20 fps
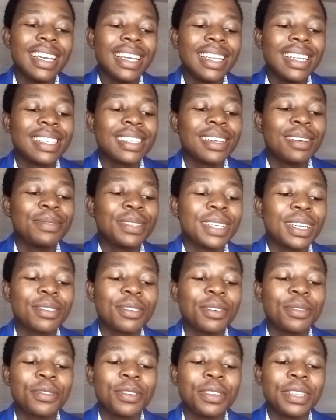the subject
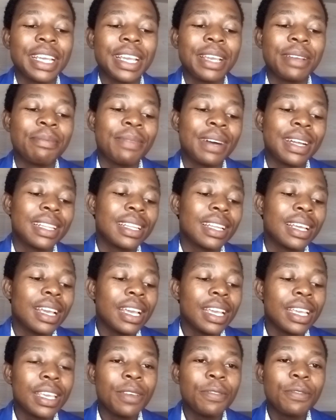of today, but
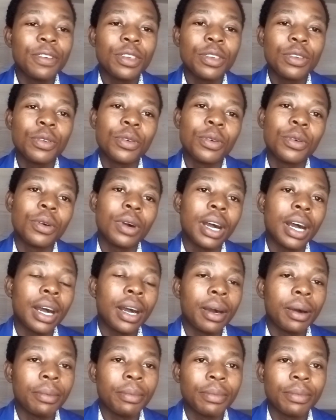giving you
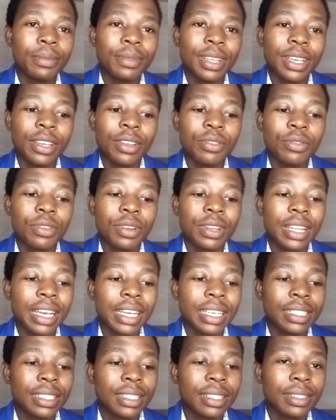um, the
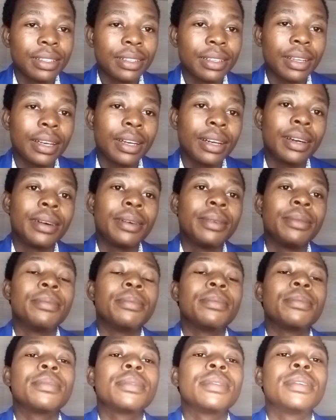introduction, um,
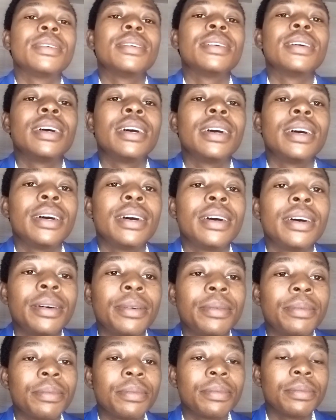uh,
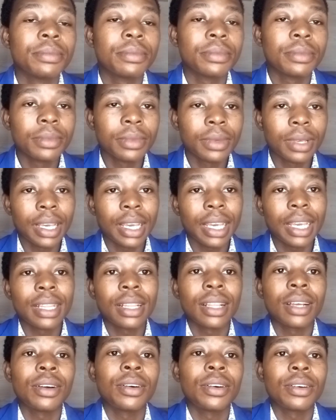it
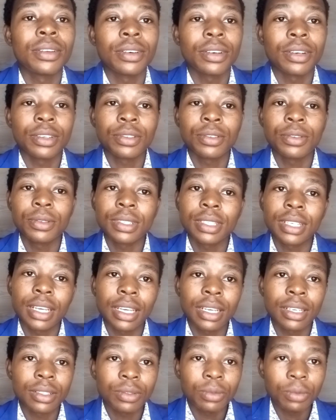uh, uh,
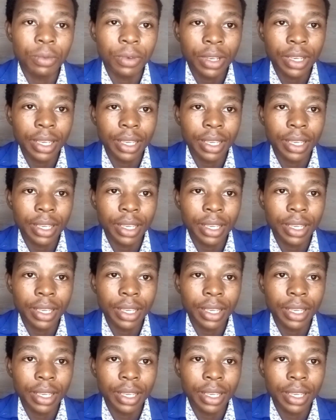as we